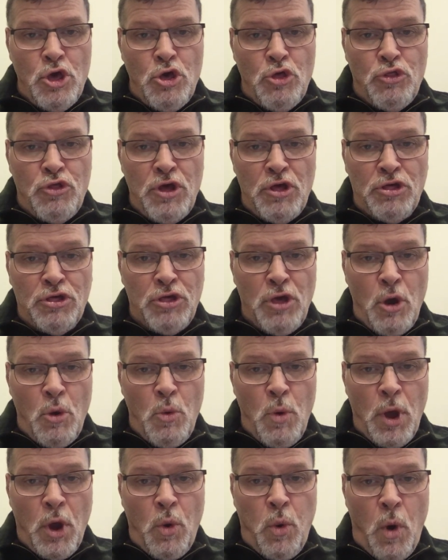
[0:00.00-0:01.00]
This
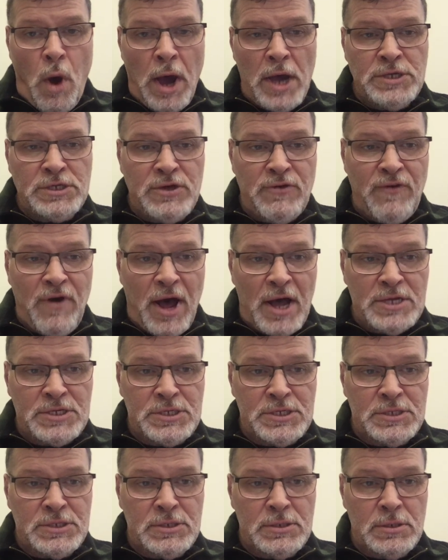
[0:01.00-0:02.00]
requires of
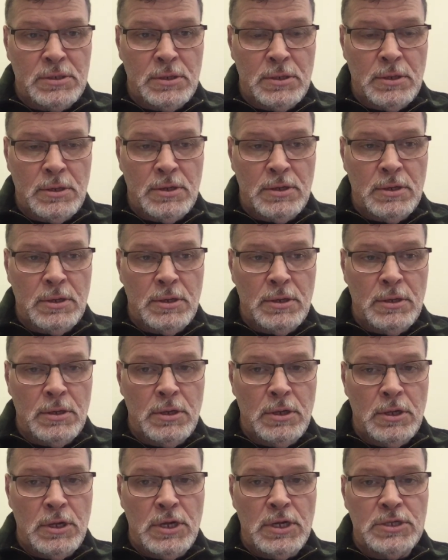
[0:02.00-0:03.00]
us
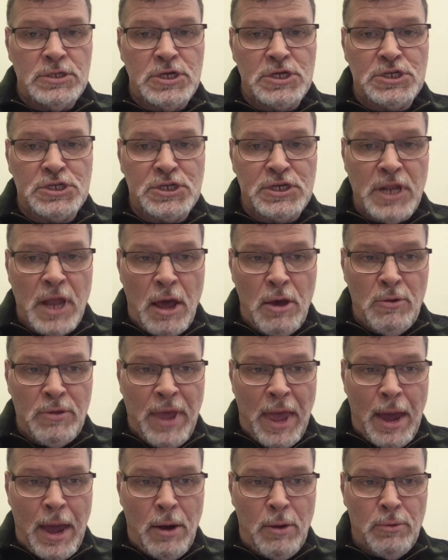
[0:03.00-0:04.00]
to slow
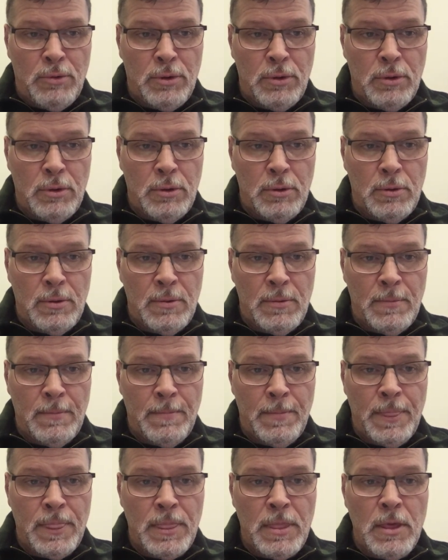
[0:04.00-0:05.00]

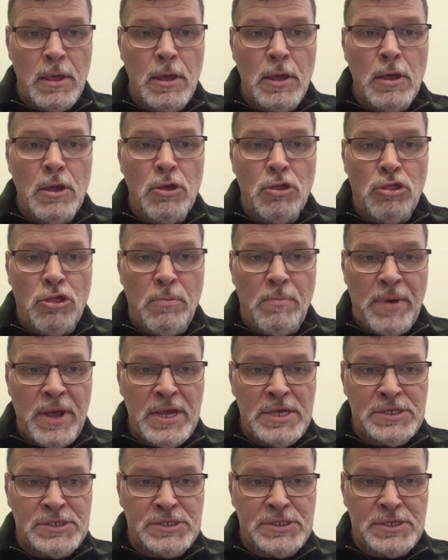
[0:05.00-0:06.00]
down, to
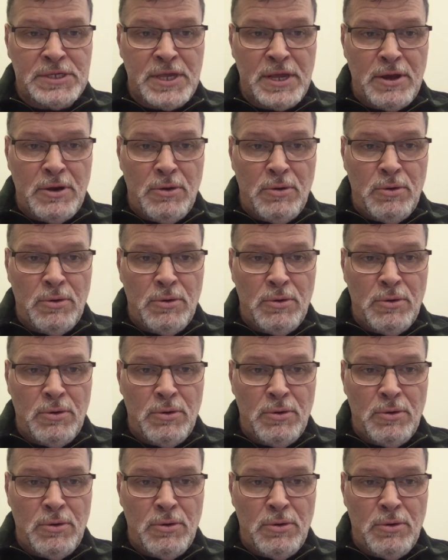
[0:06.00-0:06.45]
be still,